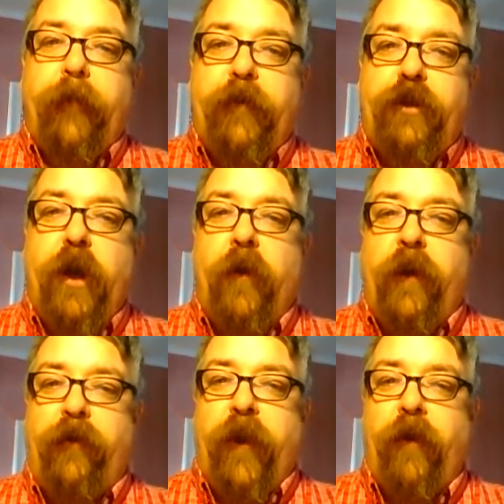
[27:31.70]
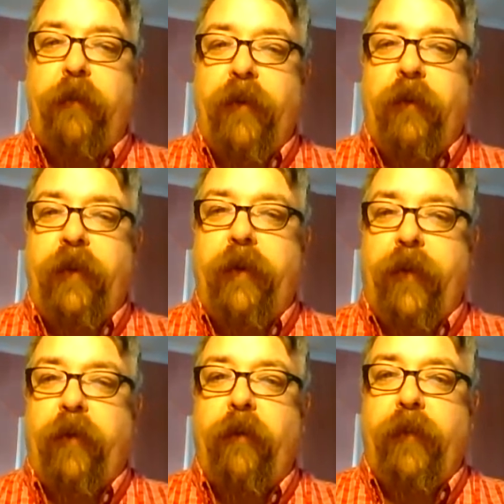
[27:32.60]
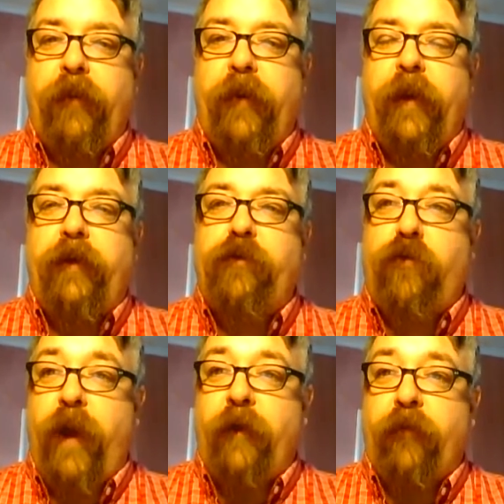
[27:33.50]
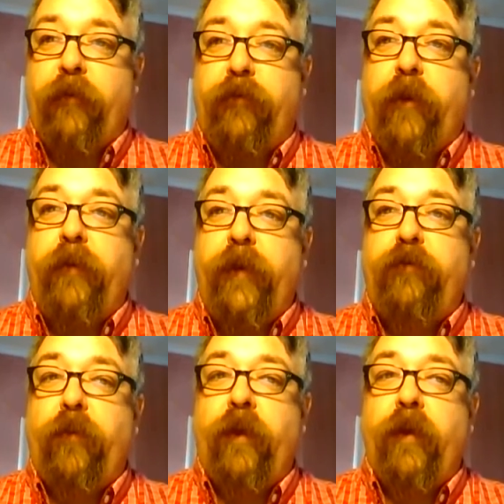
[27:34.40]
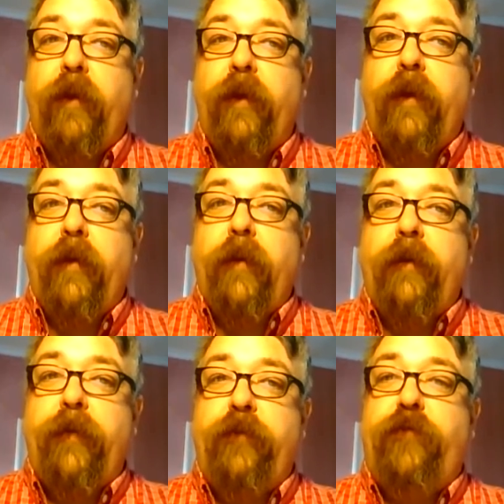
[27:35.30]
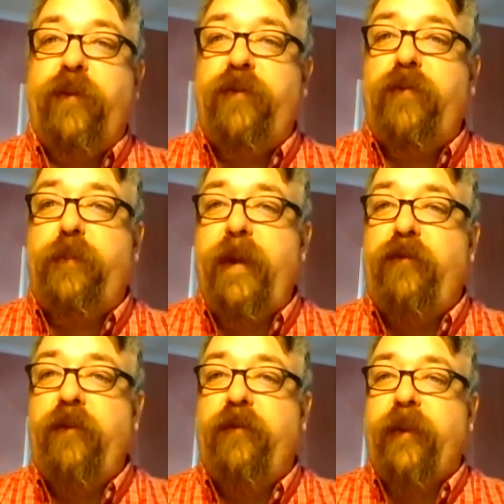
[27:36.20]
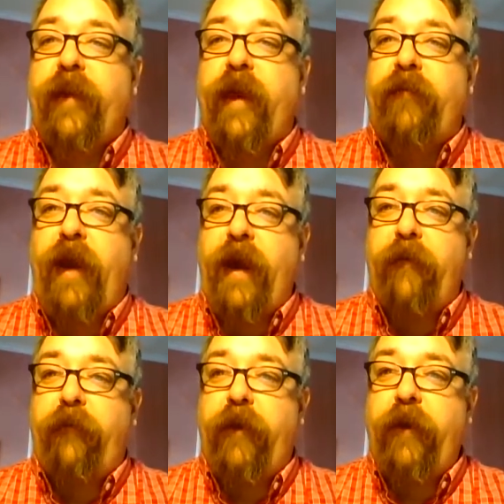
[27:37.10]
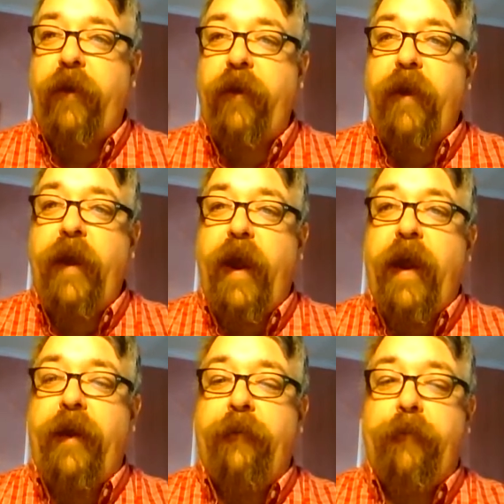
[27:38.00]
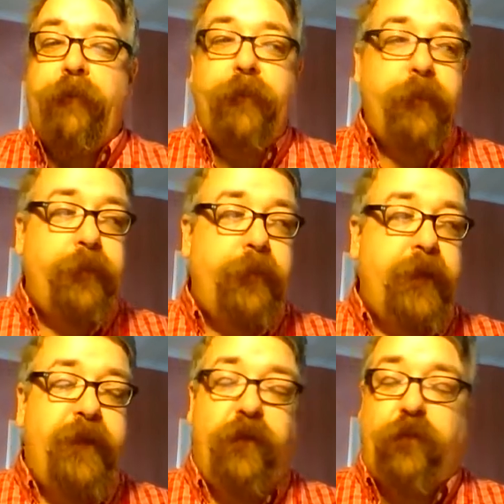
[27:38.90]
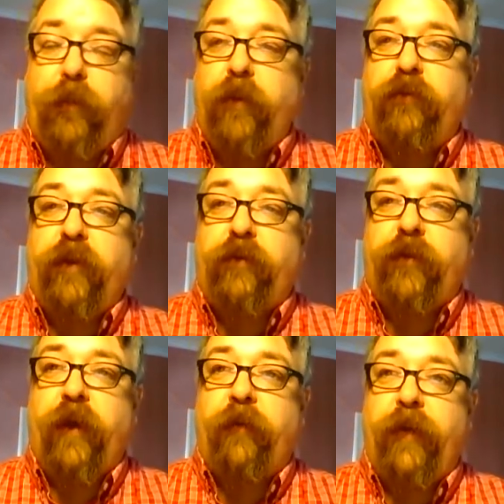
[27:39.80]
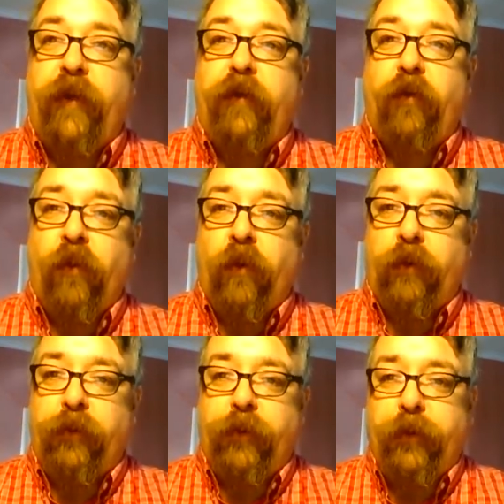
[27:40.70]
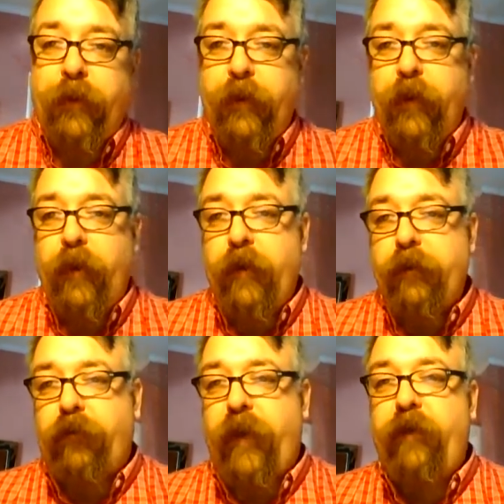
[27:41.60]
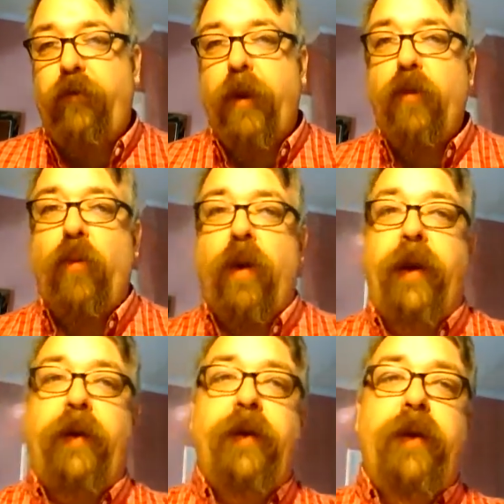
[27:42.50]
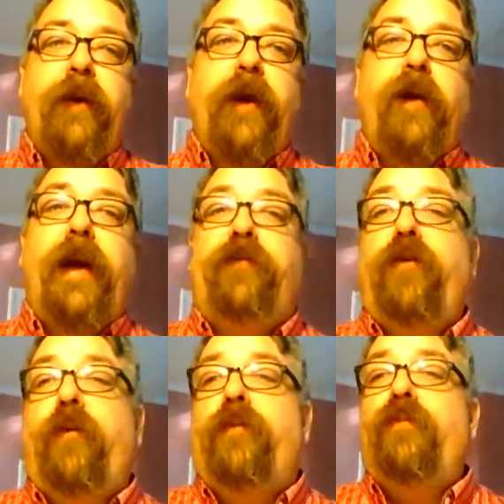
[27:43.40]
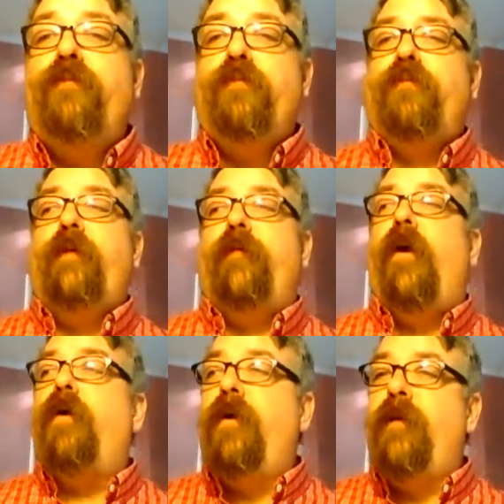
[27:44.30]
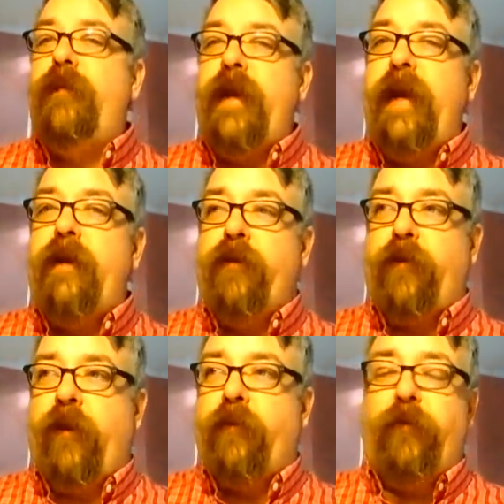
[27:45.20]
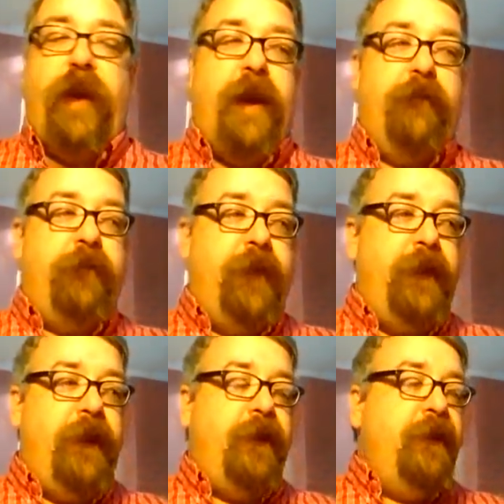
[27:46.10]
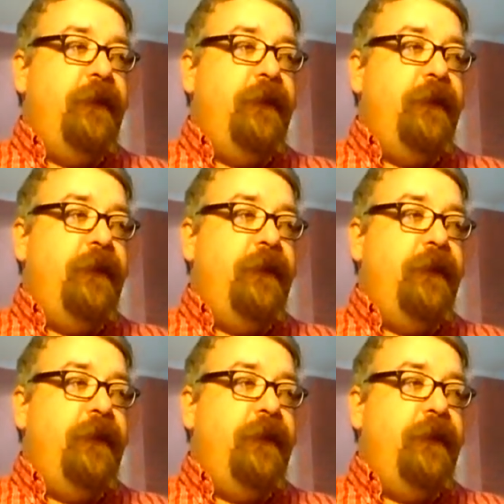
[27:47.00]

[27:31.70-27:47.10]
showing their ability to travel. So this was the species that left Africa and dispersed itself into the world. Slide 21. Okay, so we've all heard of Neanderthals. We have the